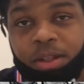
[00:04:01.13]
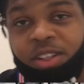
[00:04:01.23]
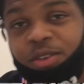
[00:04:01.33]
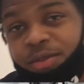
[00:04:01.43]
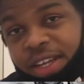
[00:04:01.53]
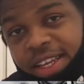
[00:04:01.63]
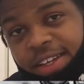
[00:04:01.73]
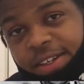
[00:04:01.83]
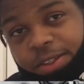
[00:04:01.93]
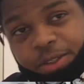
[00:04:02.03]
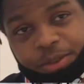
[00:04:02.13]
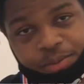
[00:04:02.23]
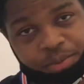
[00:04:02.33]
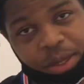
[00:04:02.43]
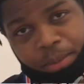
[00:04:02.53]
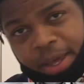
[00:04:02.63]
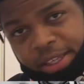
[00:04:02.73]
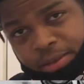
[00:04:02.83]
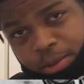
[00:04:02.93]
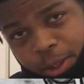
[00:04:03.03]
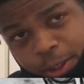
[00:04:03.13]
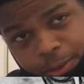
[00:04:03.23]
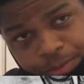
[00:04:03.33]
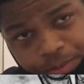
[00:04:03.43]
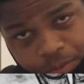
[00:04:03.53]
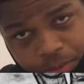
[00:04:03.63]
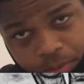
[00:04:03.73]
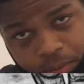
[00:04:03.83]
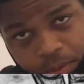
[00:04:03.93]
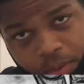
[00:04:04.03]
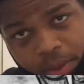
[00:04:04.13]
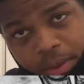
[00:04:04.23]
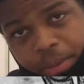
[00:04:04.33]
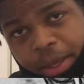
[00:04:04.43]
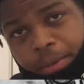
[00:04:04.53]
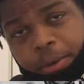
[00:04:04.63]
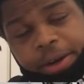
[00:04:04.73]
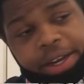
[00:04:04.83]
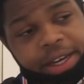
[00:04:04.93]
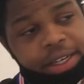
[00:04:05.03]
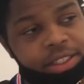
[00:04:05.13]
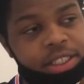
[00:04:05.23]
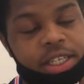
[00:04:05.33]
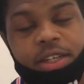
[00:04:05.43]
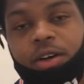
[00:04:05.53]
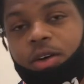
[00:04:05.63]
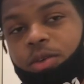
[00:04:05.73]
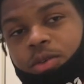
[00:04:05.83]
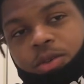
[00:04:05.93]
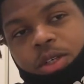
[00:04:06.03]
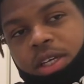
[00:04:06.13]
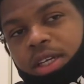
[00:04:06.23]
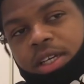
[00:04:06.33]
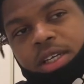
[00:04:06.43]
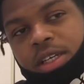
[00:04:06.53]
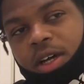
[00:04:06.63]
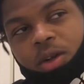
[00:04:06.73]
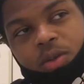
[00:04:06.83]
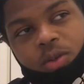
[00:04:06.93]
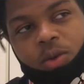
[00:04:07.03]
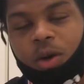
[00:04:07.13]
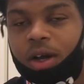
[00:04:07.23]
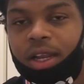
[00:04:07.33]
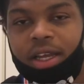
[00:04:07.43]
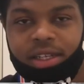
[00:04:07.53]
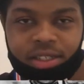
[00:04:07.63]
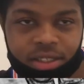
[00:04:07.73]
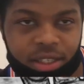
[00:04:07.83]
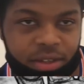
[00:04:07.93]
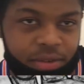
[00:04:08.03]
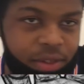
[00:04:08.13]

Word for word: Do videos, play basketball, make bread and chill. I don't, I don't do all that other stuff.